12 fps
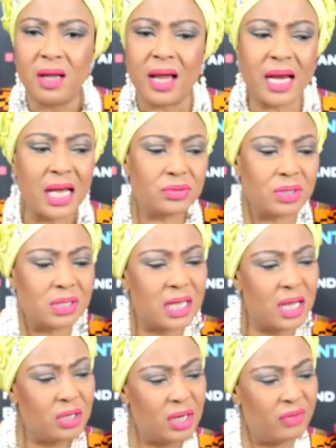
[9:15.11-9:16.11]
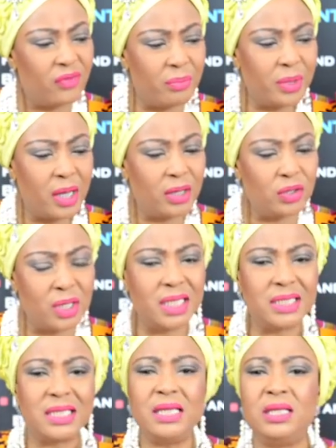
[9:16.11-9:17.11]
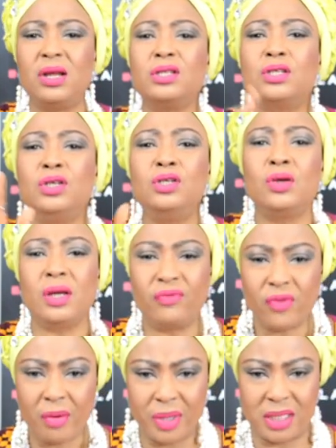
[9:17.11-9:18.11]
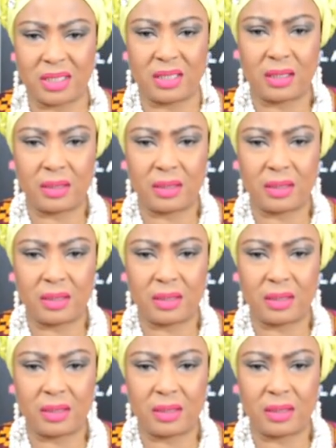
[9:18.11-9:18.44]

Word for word: And that's why I say uniform, uh, unity, not uniformity.